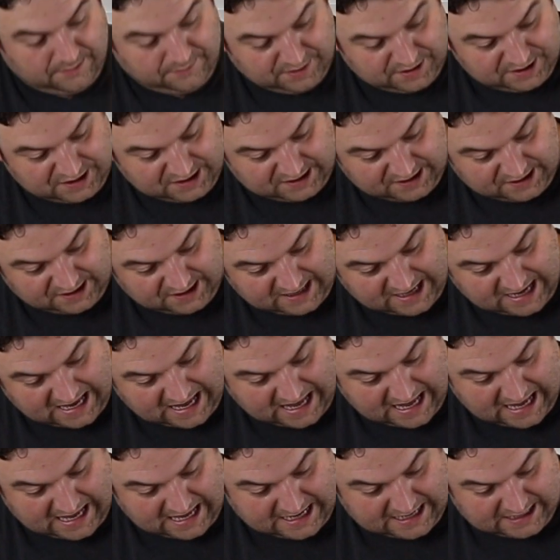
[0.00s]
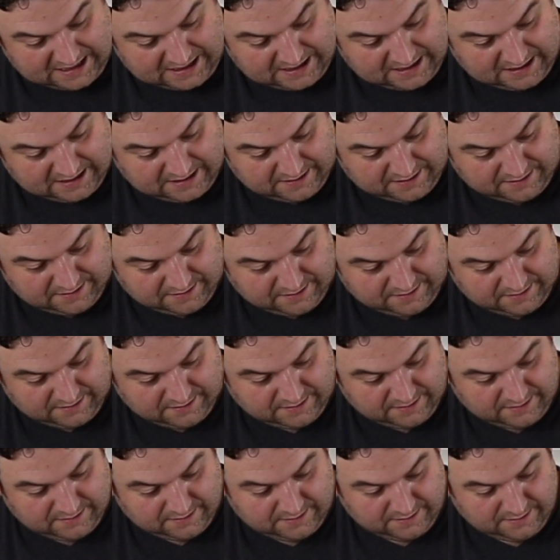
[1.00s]
we're just gonna add
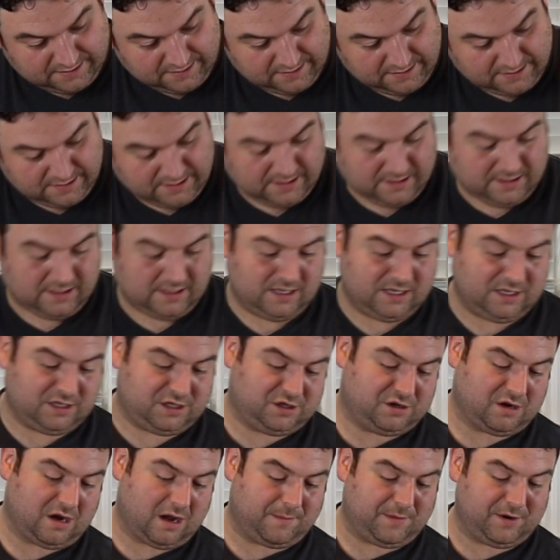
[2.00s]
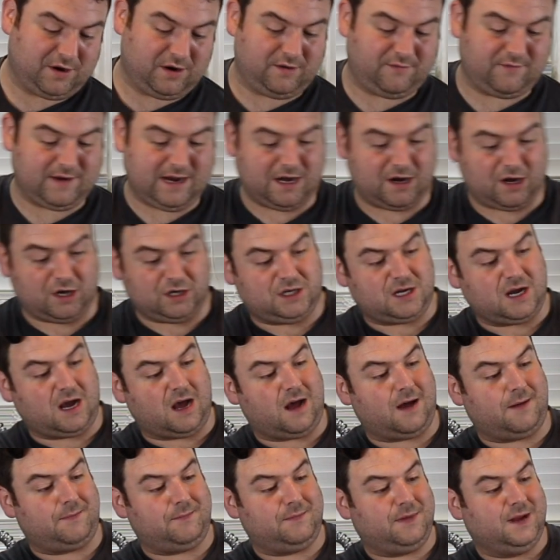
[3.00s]
a strawberry right on
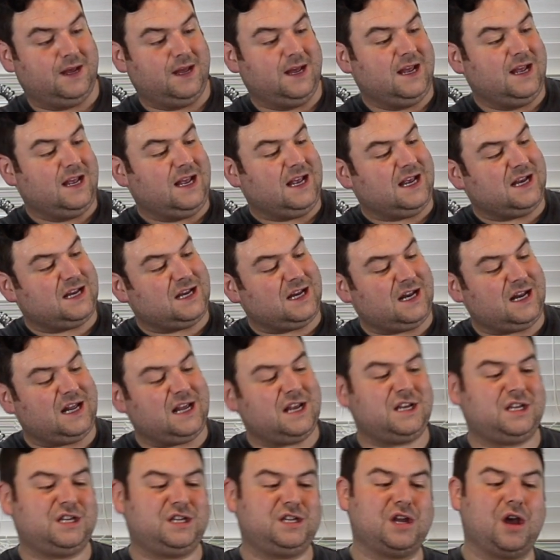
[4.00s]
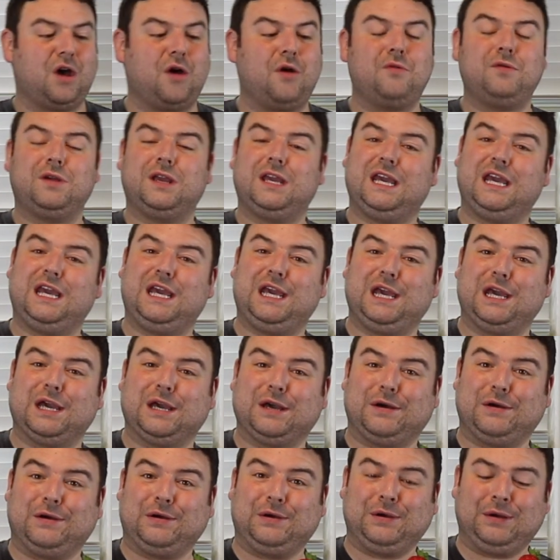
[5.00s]
top. Isn't he so
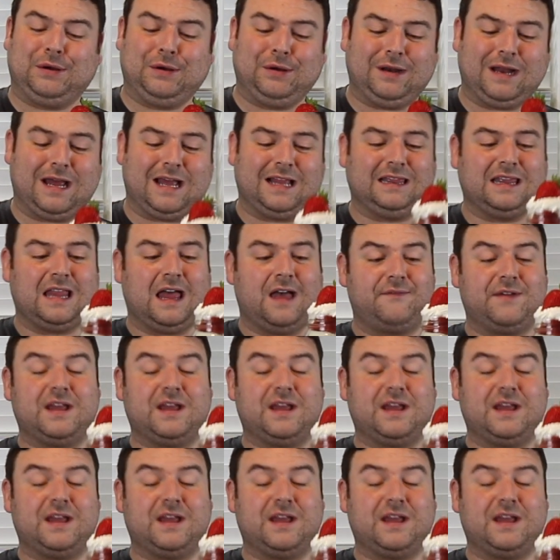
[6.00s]
cute? I love